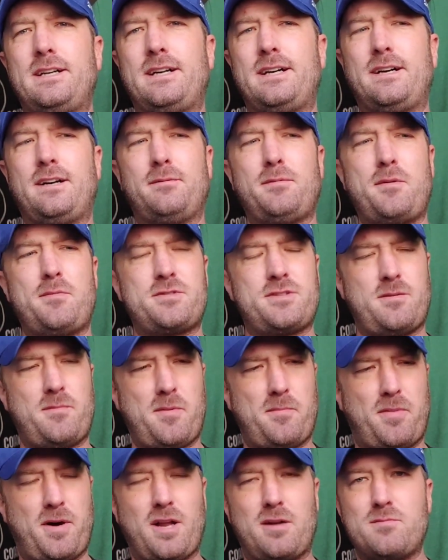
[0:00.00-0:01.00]
Uh, maybe it's on
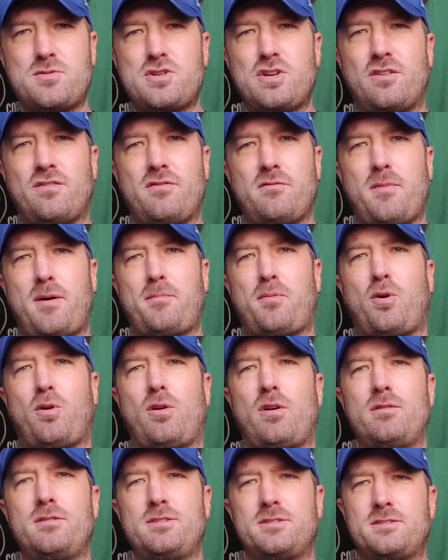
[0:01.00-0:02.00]
the bottom shelf of my
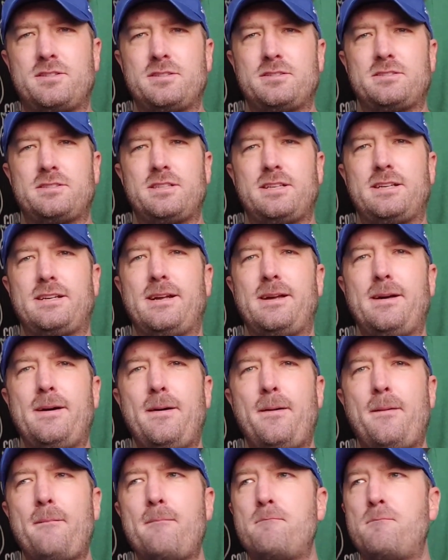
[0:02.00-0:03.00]
bar. Just didn't see it.
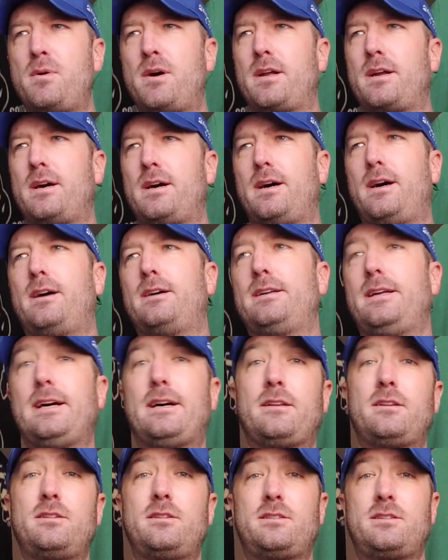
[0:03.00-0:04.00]
But uh,
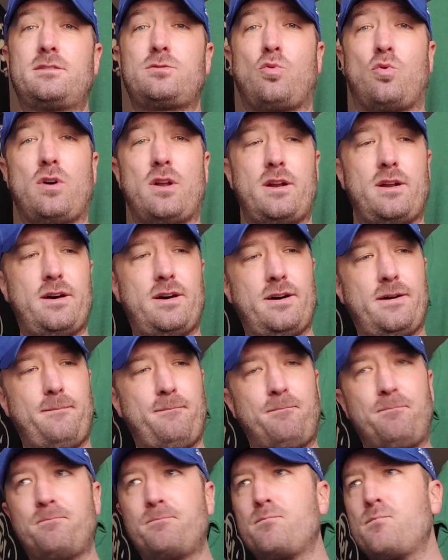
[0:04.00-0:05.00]
yeah, th this one. Um,